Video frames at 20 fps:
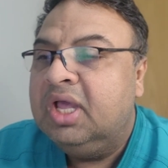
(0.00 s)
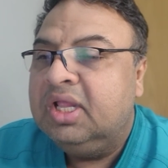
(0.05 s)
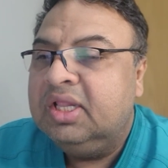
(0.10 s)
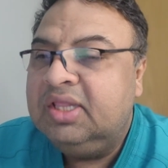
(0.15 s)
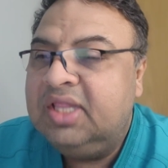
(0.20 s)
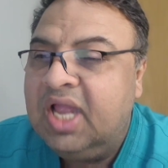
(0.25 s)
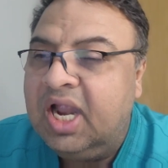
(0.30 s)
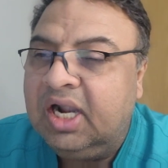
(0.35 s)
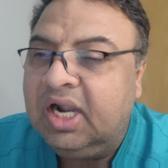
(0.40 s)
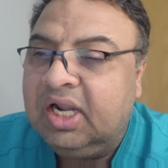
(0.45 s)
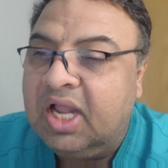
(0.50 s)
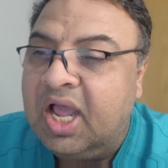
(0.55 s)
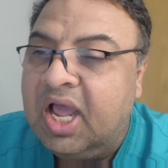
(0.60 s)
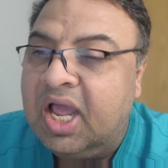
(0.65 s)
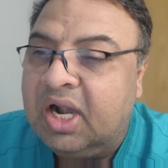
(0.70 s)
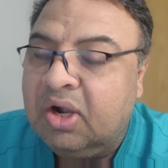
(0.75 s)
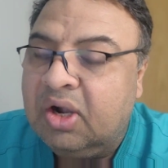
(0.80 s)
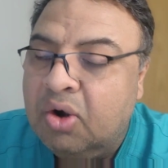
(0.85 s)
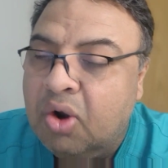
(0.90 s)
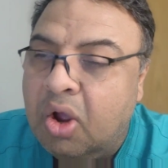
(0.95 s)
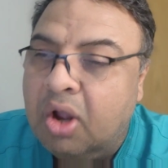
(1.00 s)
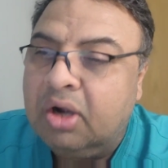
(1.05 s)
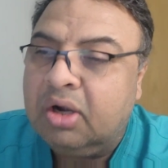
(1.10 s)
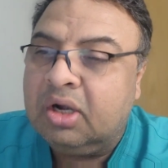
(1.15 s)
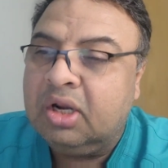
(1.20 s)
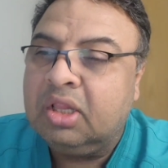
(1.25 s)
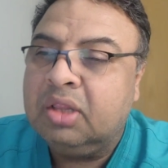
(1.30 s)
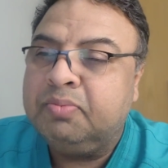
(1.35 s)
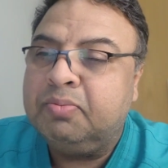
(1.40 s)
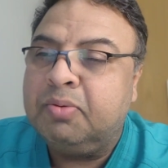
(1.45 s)
that are
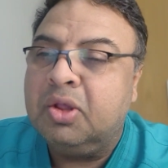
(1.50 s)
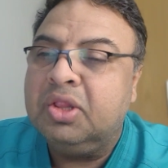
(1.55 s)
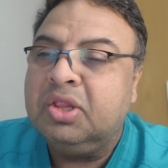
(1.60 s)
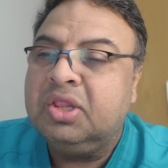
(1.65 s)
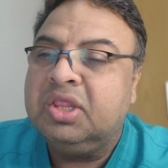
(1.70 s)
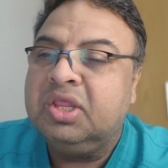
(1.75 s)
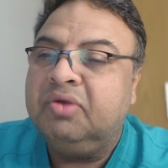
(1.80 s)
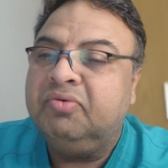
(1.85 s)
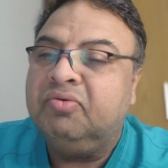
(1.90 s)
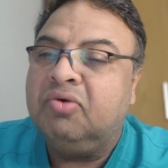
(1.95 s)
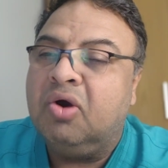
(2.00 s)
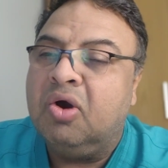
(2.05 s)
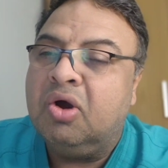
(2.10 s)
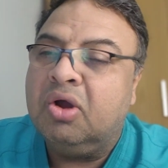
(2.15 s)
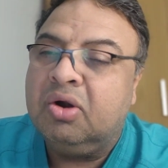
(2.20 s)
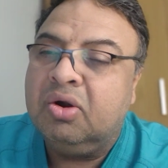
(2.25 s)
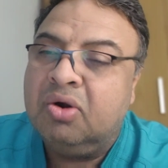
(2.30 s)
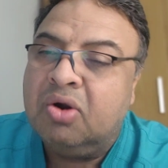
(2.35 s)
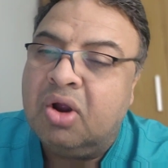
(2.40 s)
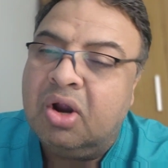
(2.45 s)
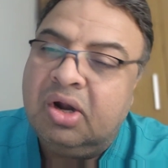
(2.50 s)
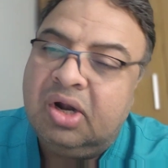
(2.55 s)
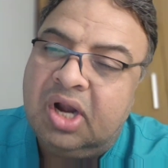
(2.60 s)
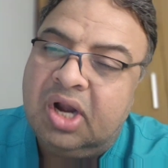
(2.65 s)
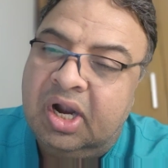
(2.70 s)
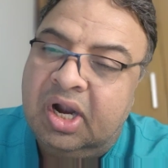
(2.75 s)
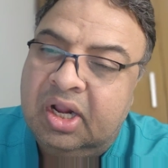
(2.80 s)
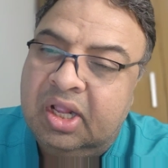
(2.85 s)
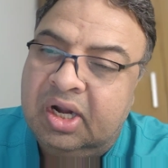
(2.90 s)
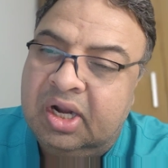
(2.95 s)
non-responsive or
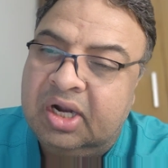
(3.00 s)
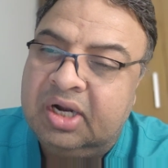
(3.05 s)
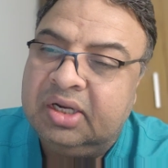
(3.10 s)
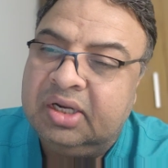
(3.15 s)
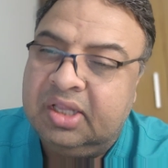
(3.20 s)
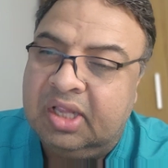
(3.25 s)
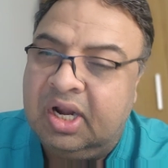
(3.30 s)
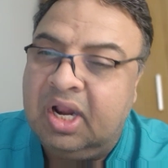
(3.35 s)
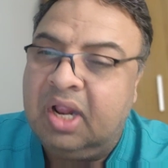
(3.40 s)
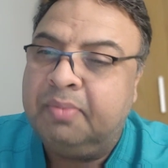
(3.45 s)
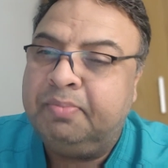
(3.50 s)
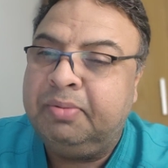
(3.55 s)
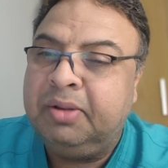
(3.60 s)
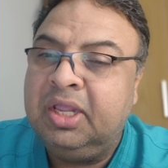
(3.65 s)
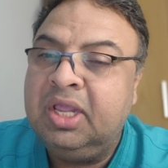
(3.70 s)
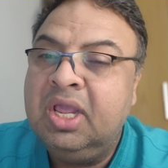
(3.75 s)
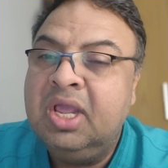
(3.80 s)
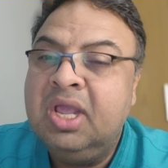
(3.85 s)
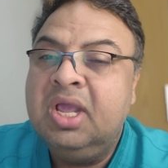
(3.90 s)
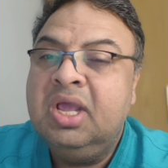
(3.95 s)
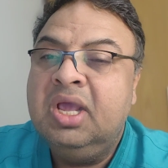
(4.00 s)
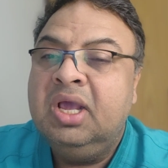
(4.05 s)
non-adherent therapy